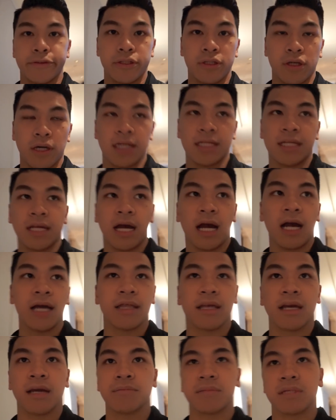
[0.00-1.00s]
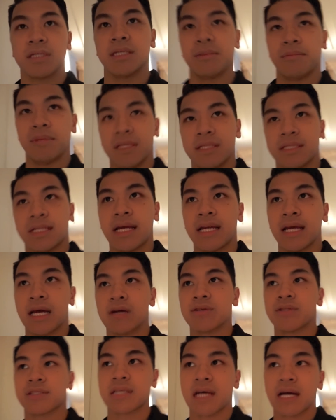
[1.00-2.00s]
So I think, I think I'm gonna be standing
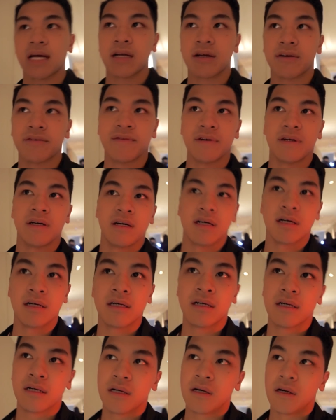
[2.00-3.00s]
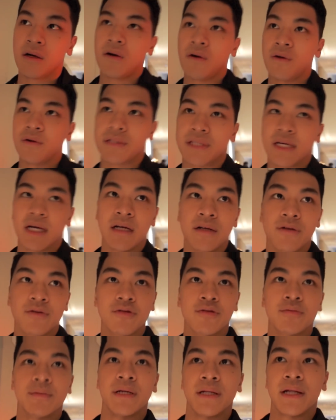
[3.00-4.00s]
outside of a hotel
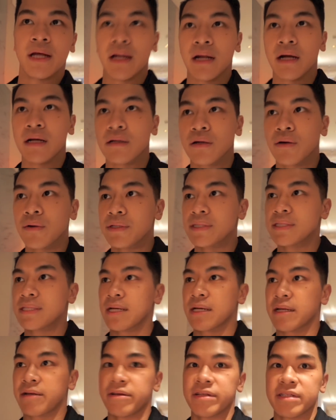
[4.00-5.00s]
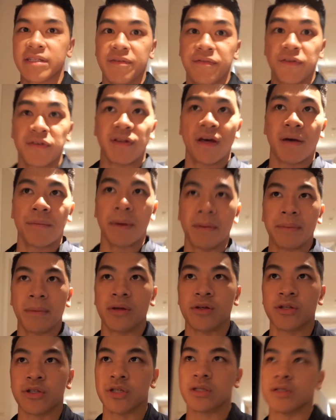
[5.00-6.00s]
room and then I'll go inside and interview them, I'm
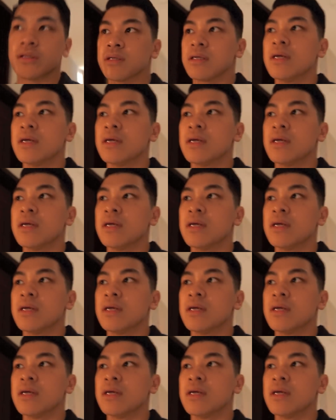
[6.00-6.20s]
not sure.